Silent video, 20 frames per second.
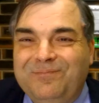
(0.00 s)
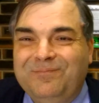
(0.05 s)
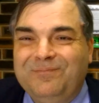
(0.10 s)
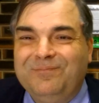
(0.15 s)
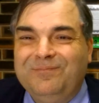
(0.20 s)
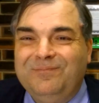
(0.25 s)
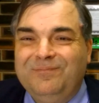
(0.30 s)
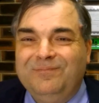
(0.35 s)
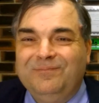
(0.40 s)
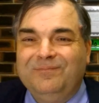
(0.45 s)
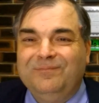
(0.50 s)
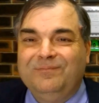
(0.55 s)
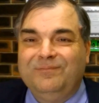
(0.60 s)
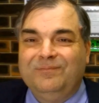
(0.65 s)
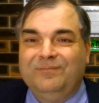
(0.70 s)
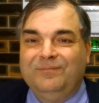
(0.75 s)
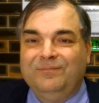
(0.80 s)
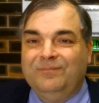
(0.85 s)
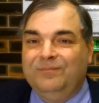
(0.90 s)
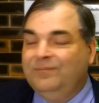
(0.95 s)

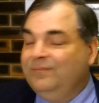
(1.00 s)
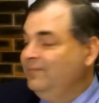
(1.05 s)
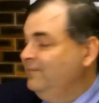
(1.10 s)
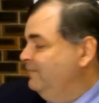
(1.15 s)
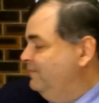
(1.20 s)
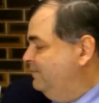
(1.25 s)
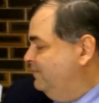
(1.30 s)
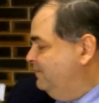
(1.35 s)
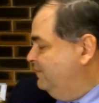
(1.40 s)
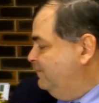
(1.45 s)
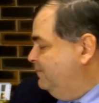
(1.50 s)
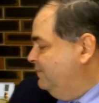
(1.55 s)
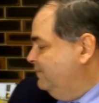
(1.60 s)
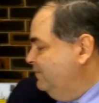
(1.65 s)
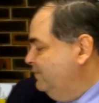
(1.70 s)
No one is speaking in this clip.